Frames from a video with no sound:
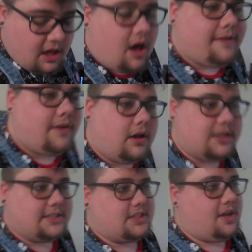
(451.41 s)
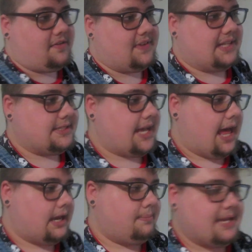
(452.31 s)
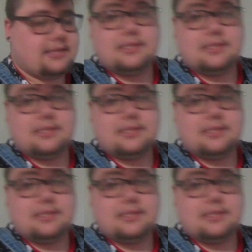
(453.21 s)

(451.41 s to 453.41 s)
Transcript: of all the stuff that's got to be